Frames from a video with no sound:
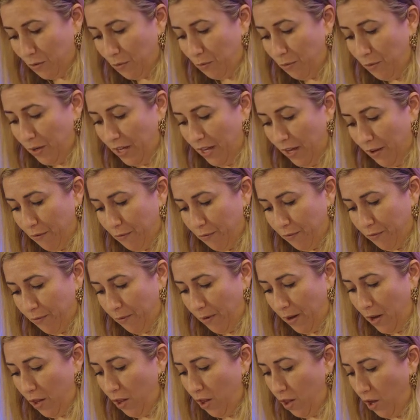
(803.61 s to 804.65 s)
We have
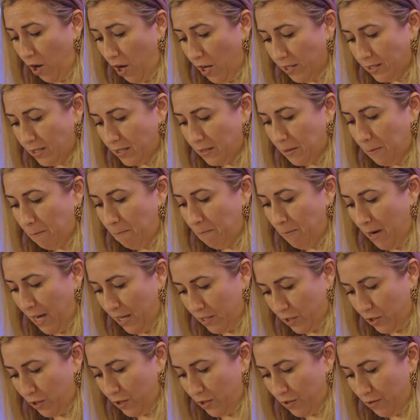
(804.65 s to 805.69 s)
lost
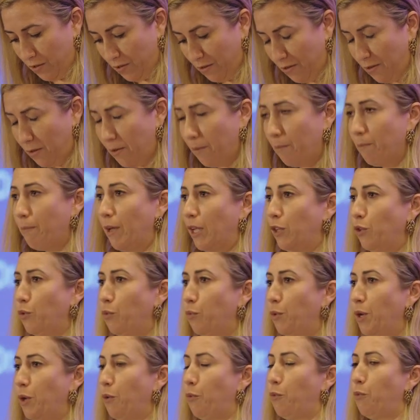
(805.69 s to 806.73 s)
much, but
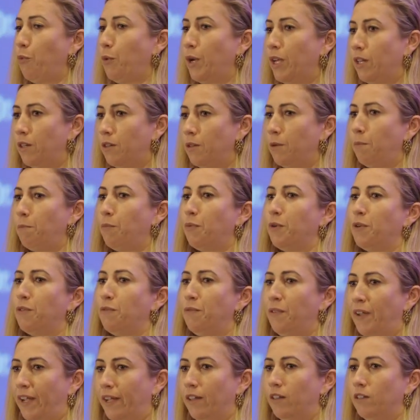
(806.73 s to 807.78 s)
we will
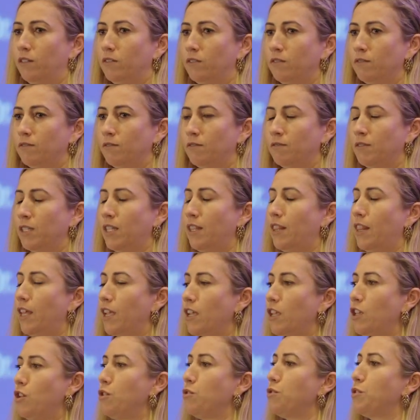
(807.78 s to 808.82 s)
prevail.
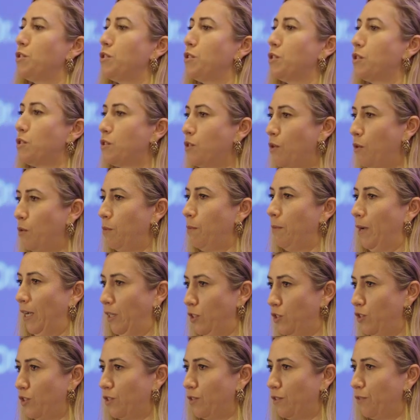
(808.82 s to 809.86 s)
Thank you so
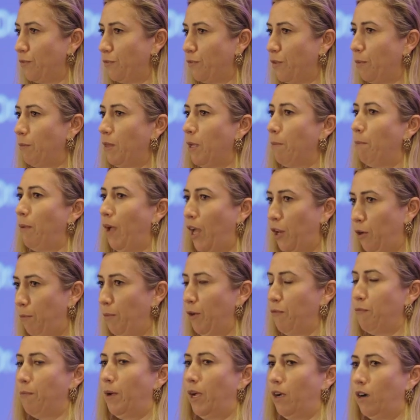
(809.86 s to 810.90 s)
much from the bottom
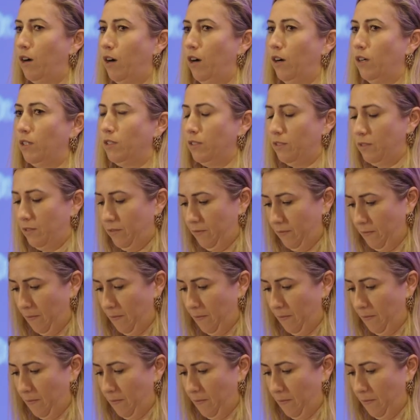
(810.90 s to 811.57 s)
of my heart.